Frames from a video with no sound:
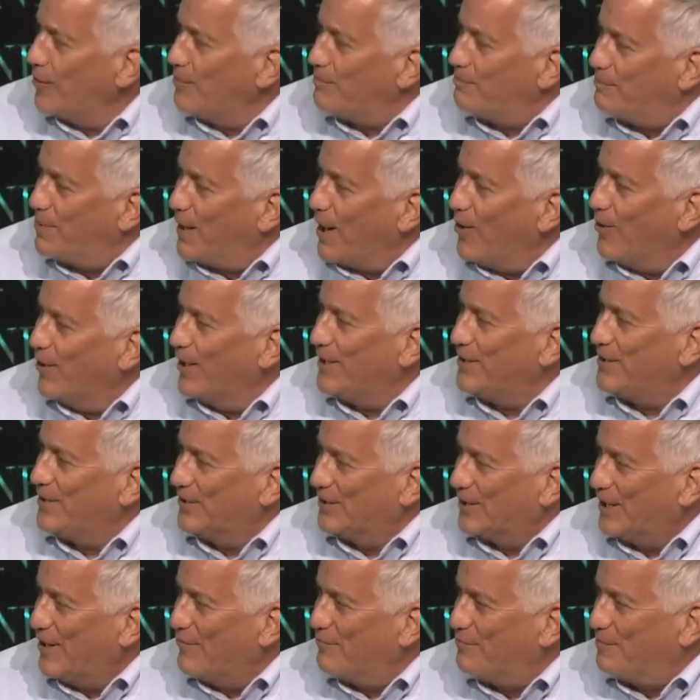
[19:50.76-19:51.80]
a poet. You
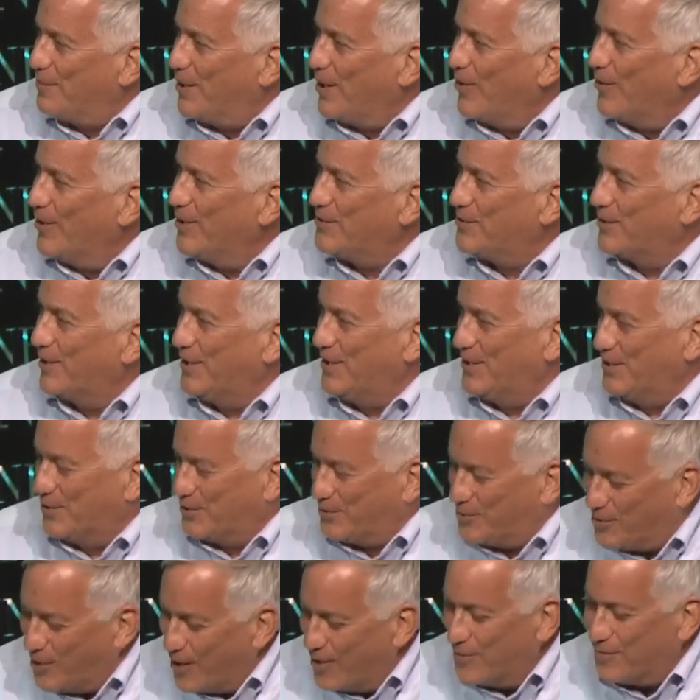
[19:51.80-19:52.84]
love poetry. You
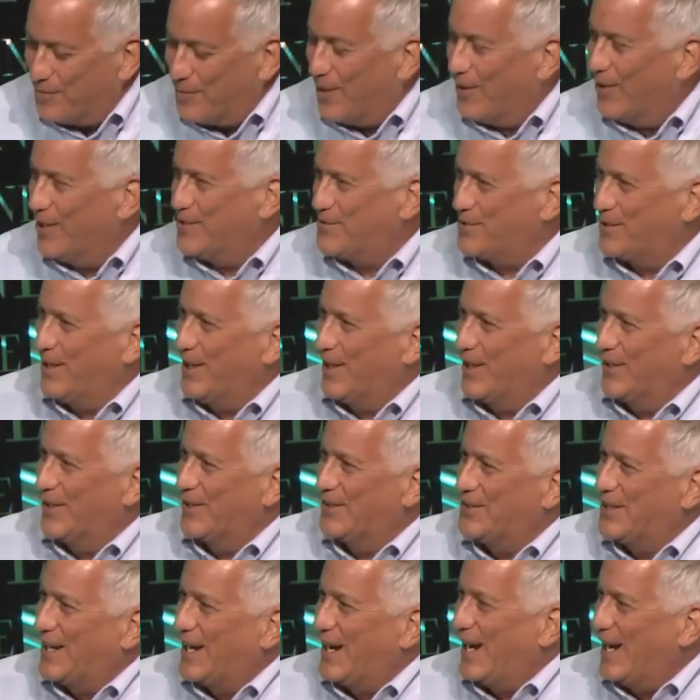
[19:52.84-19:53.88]
quote poetry all the
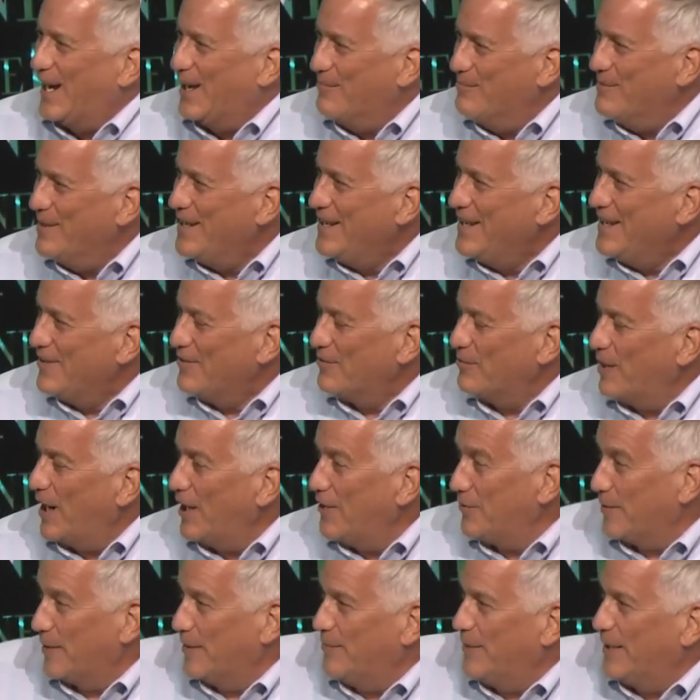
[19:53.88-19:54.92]
time.
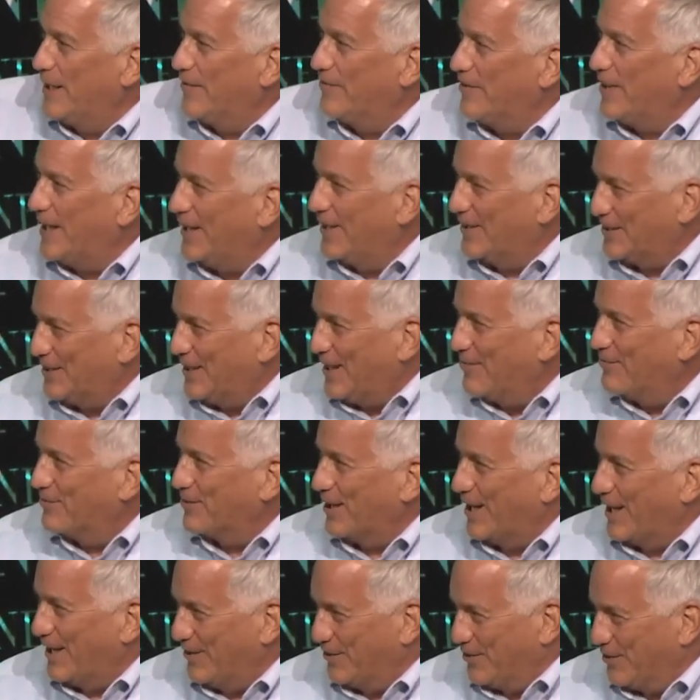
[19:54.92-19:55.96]
Reminds me a bit of Ada
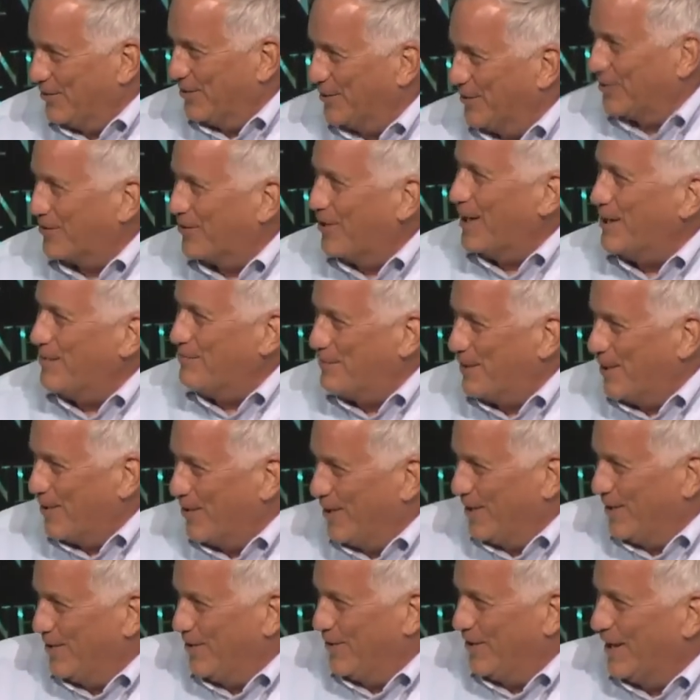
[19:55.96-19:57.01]
Lovelace, who was a great
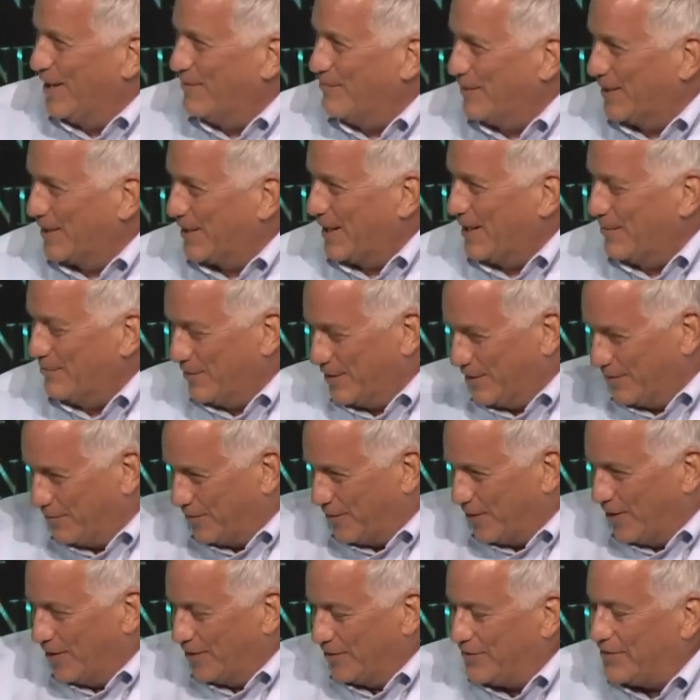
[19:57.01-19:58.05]
poet who then becomes the
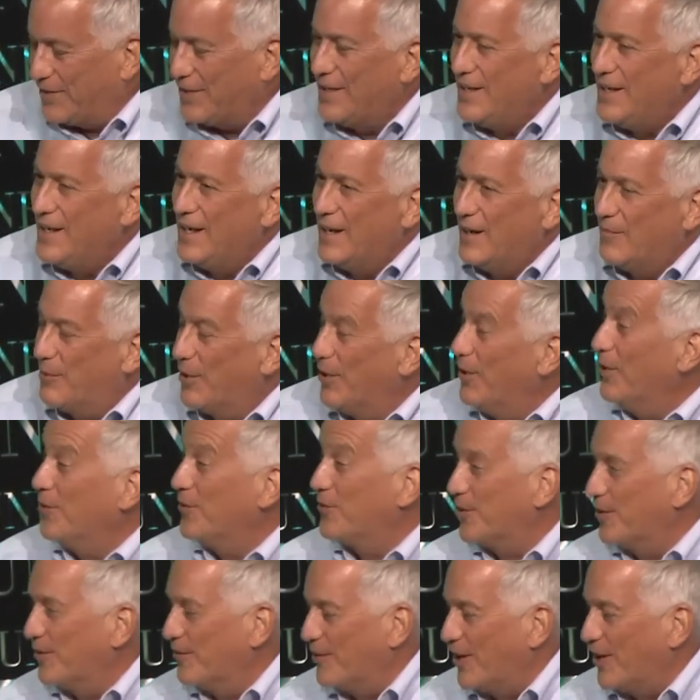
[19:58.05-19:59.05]
first producer of